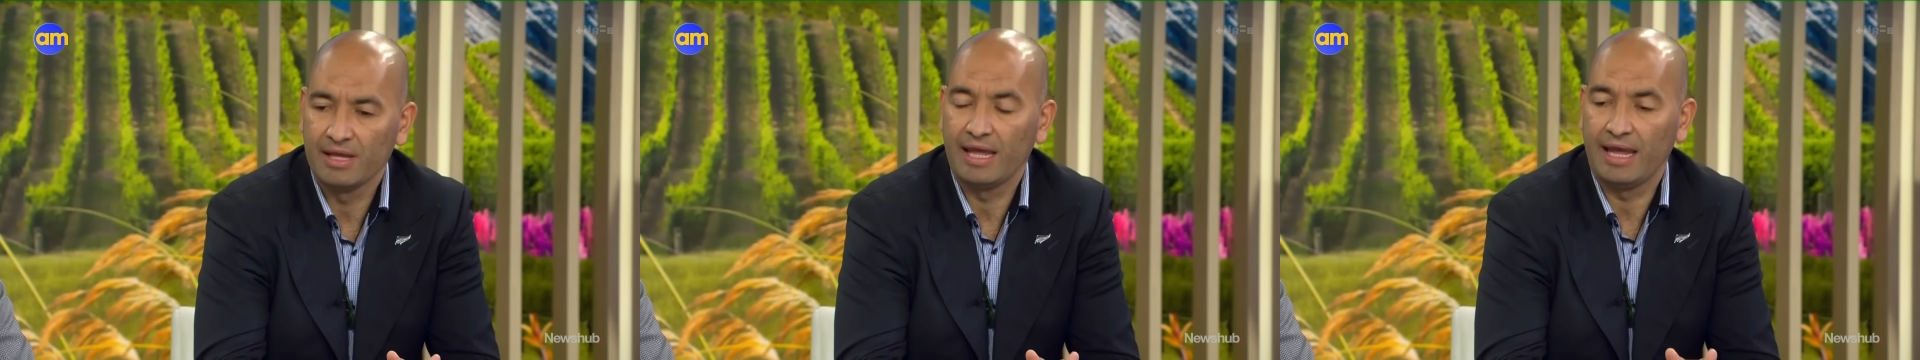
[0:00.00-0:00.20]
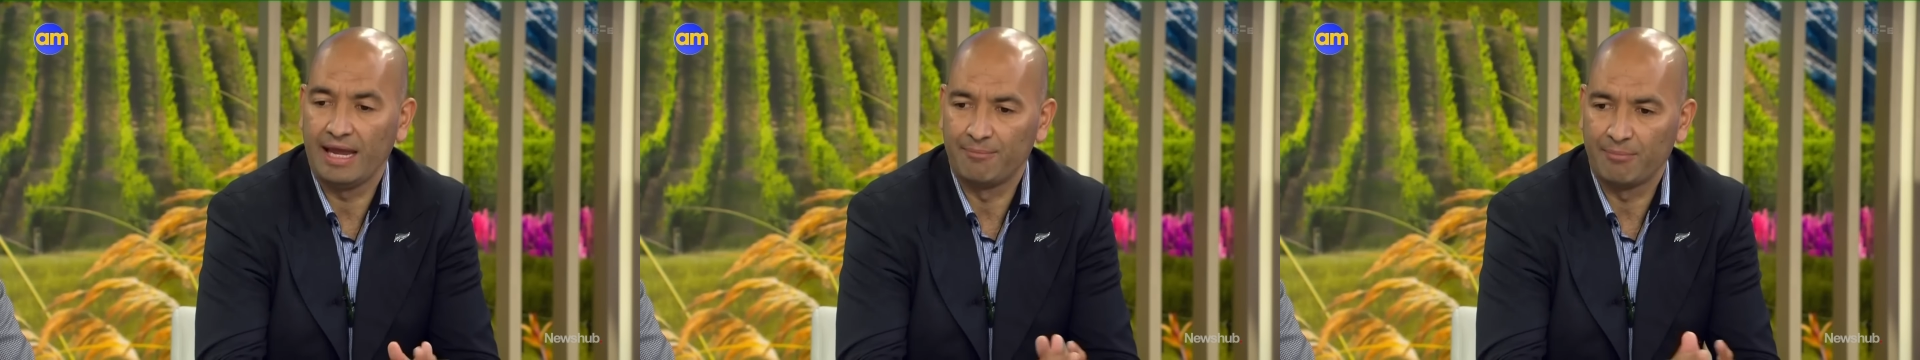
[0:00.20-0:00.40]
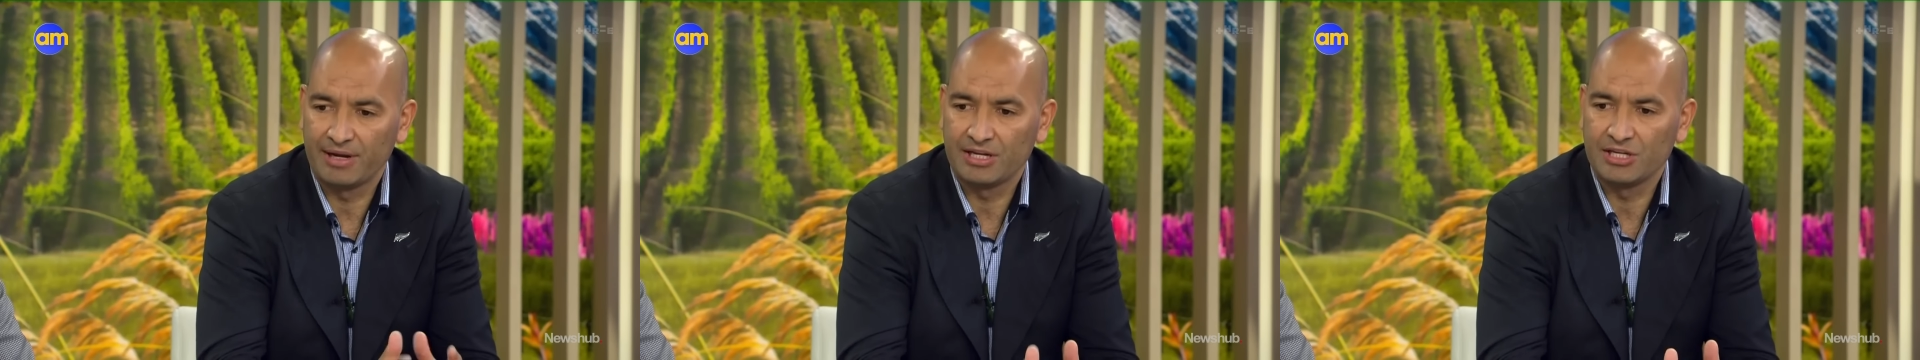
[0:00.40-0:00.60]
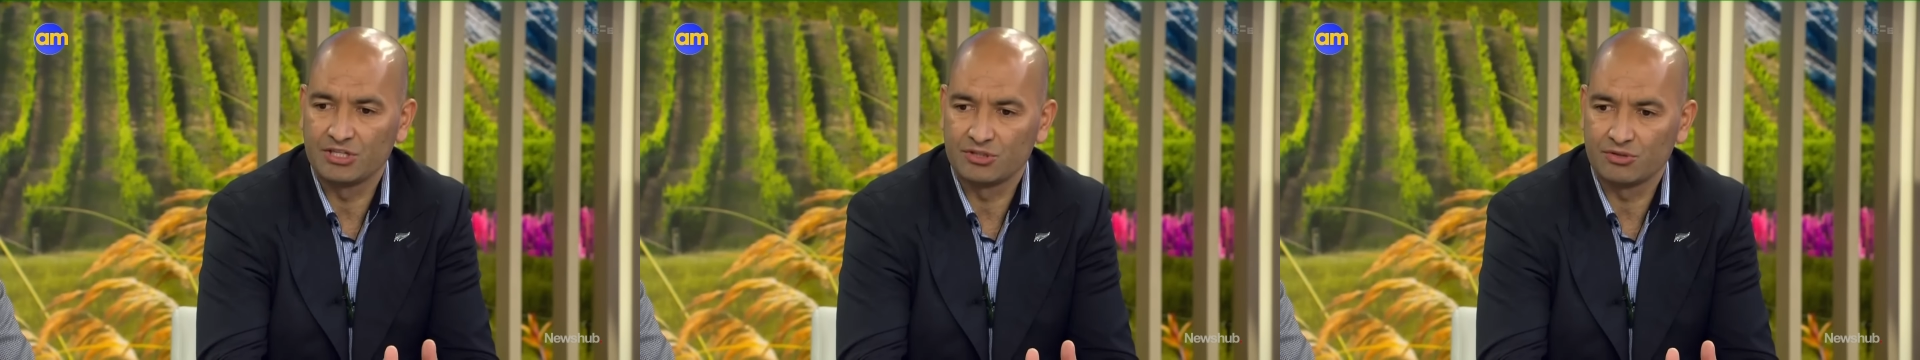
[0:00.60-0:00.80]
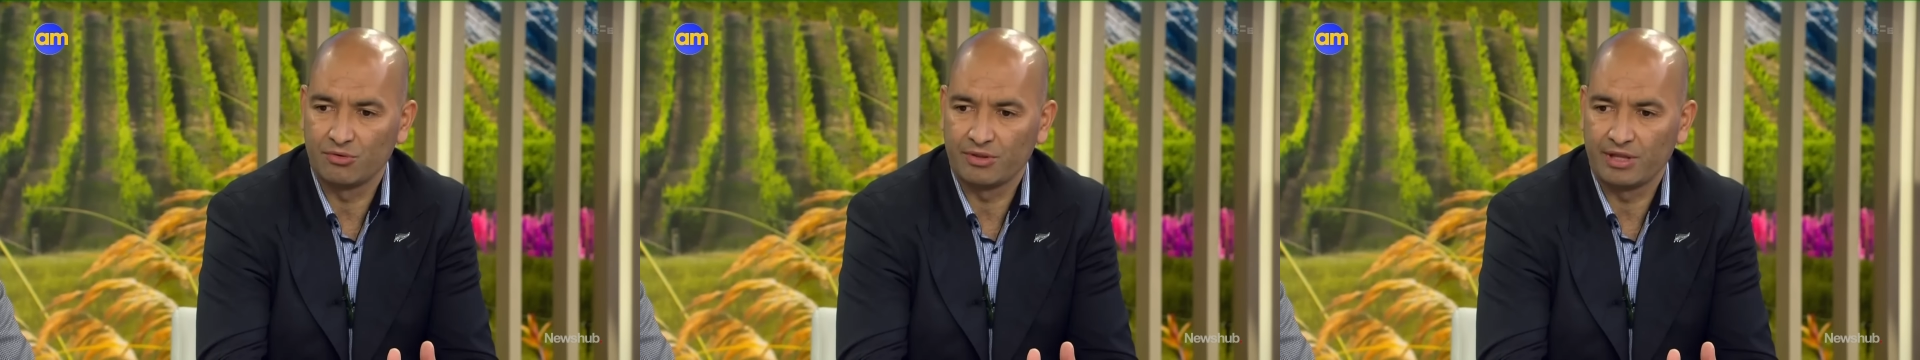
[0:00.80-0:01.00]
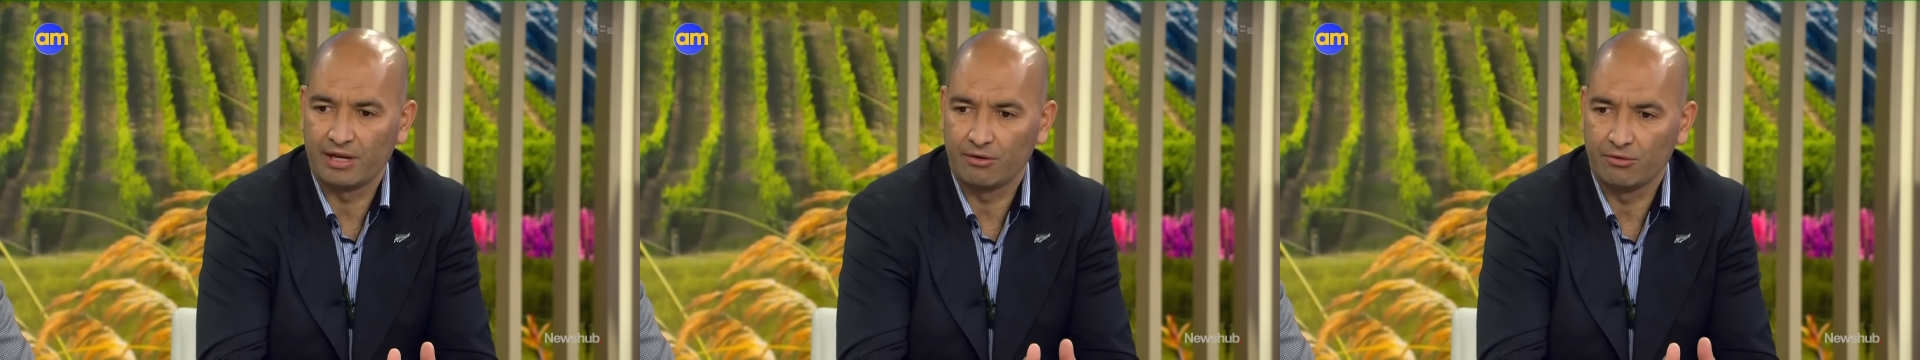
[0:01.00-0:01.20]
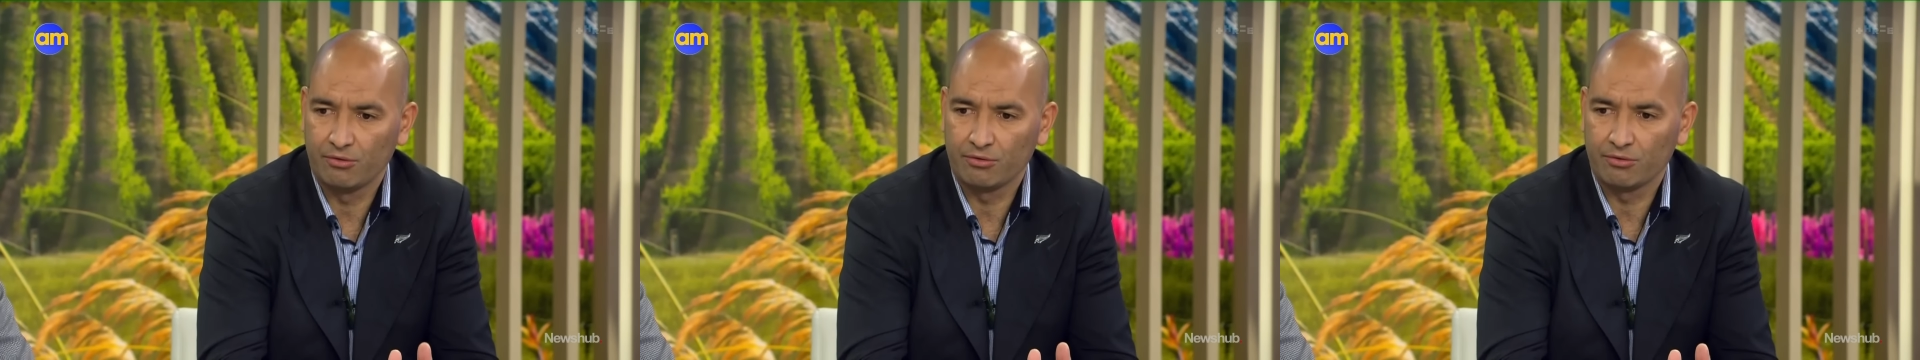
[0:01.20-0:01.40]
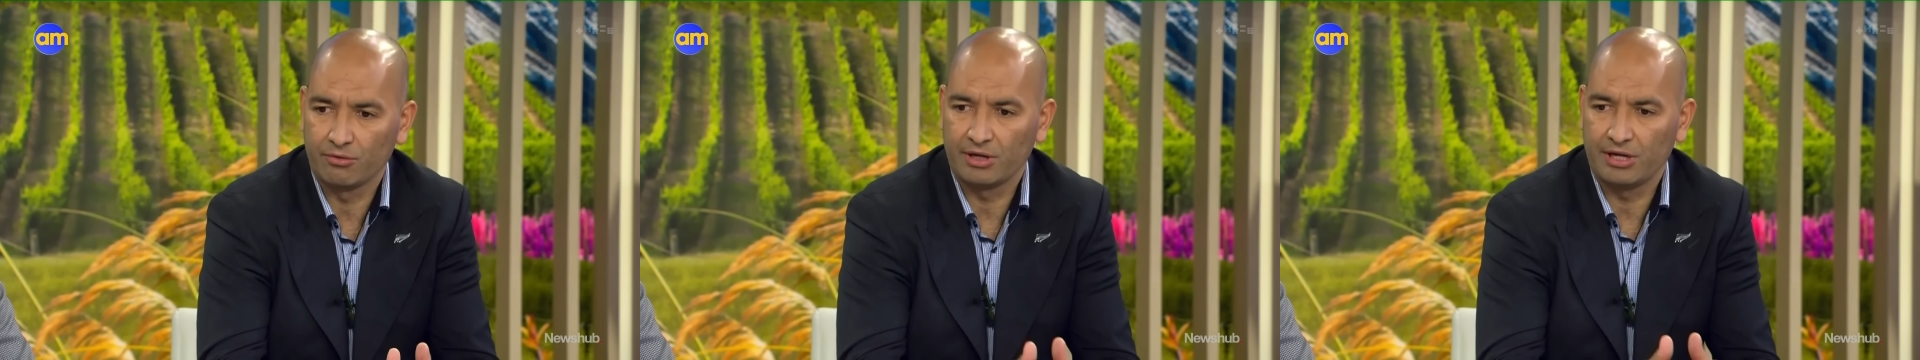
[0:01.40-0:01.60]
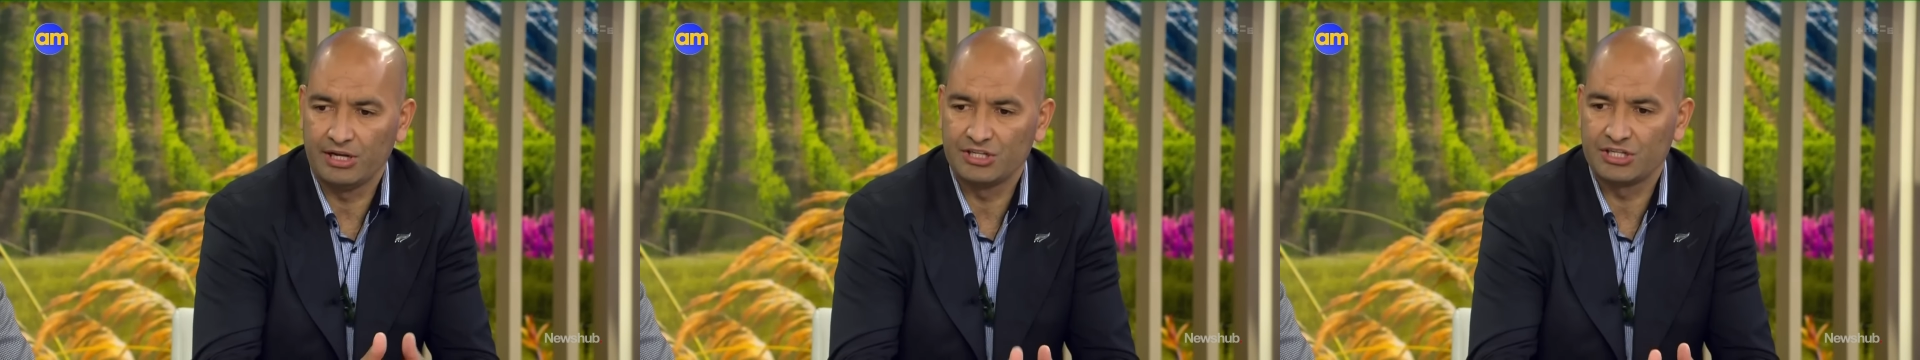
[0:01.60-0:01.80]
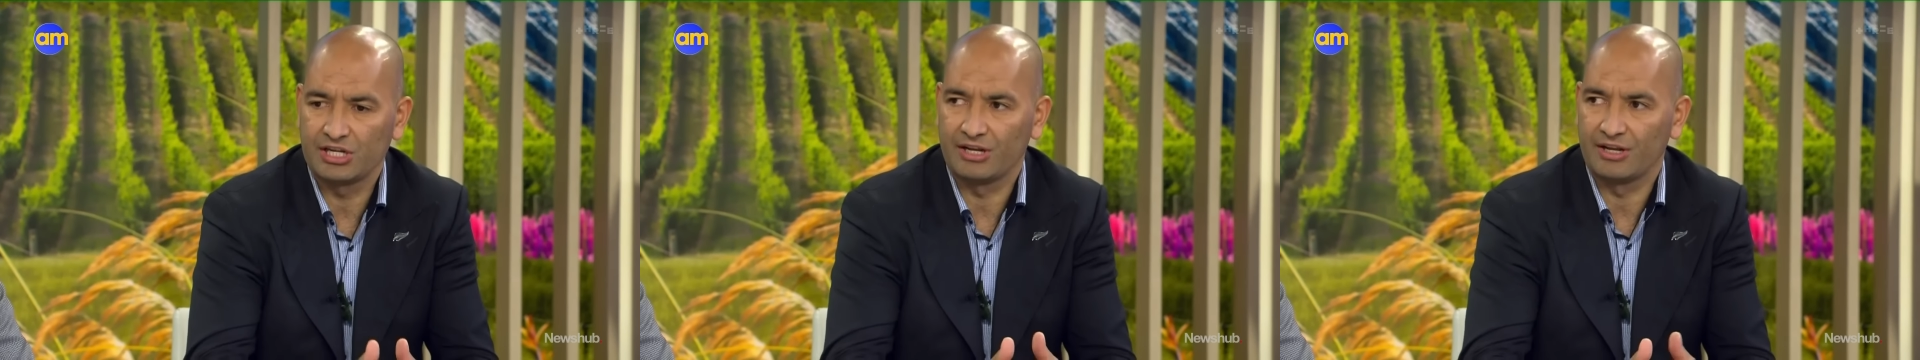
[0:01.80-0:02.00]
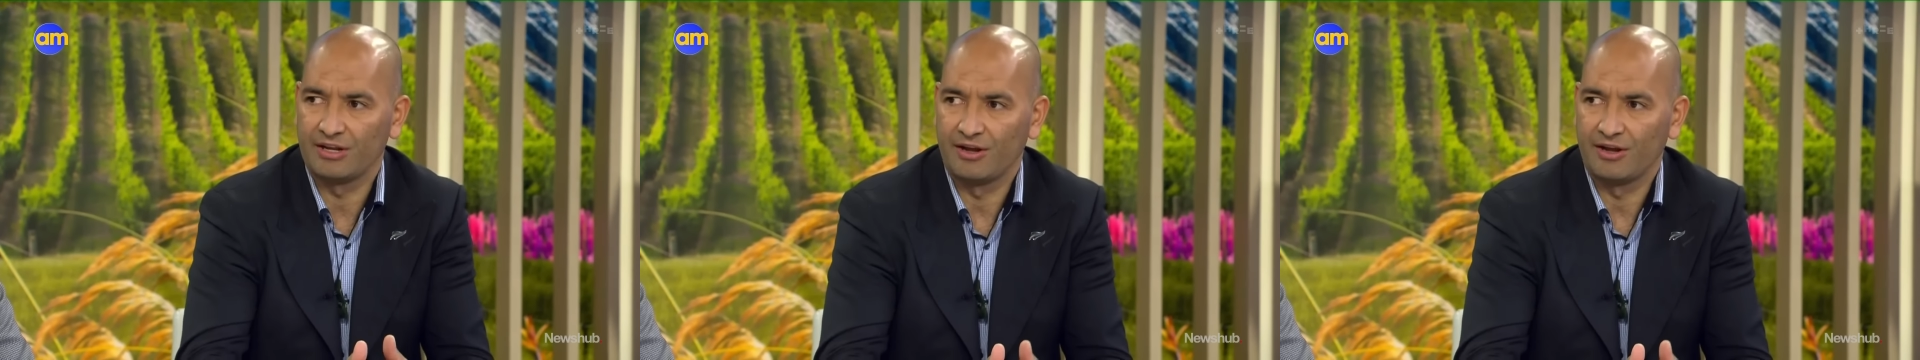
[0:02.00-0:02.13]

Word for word: and making sure that law and order. Some fiscal